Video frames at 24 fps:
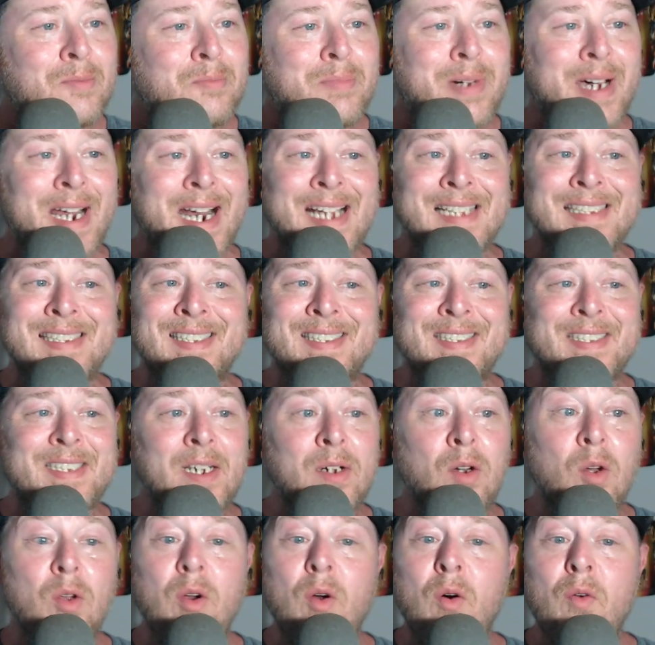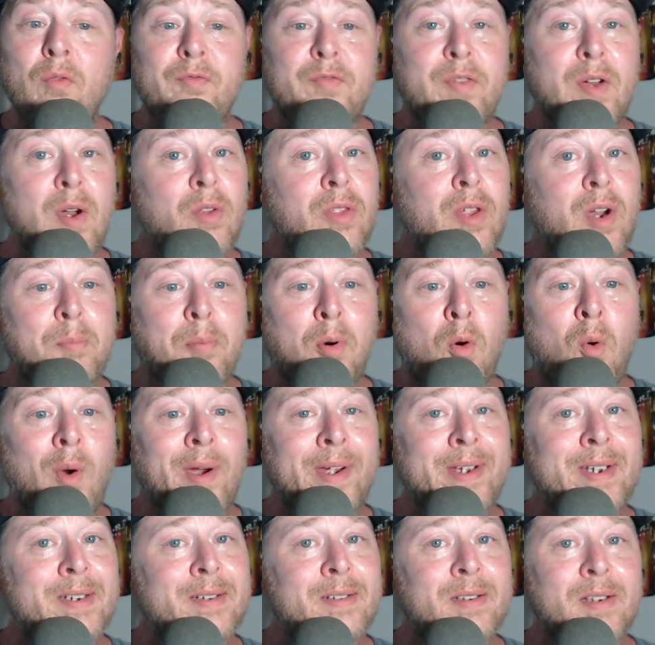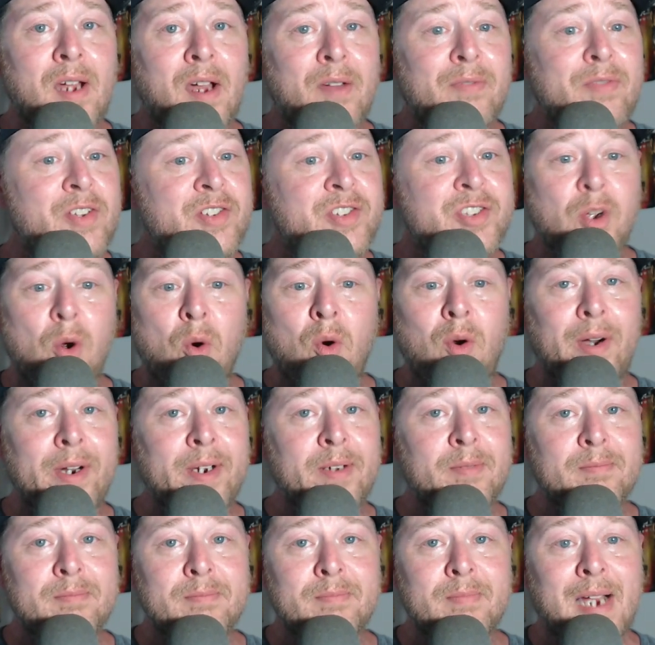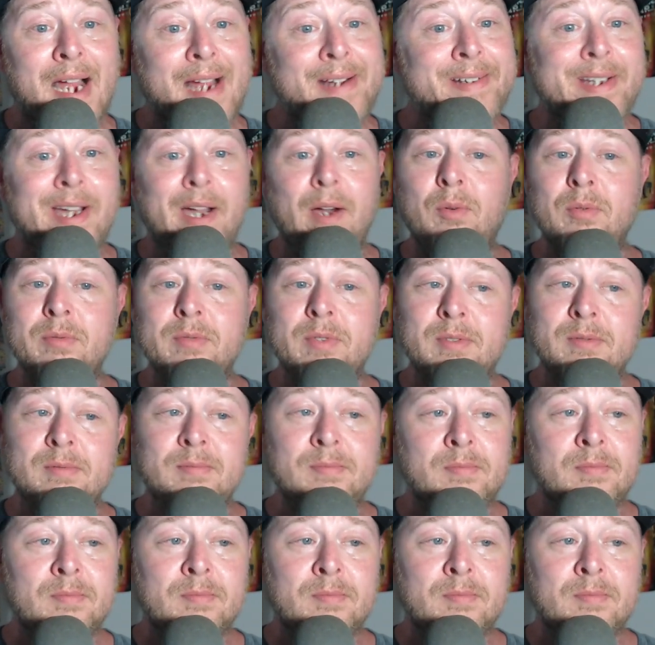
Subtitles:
but I still don't feel their point of the story. I don't.